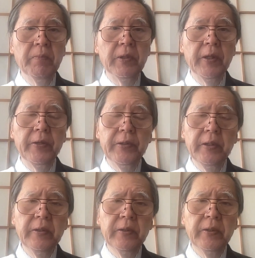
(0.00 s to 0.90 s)
And I
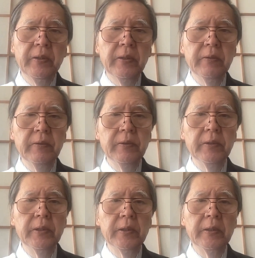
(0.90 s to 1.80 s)
think
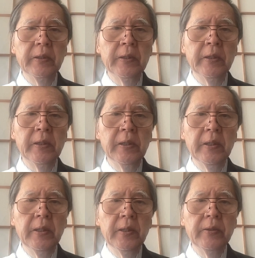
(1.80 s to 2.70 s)

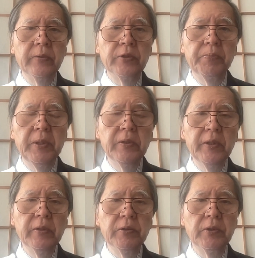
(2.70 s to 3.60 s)
to speak
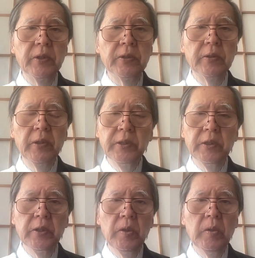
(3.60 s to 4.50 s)
English is not
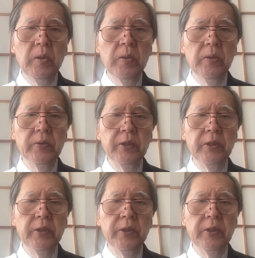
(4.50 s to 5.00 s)
so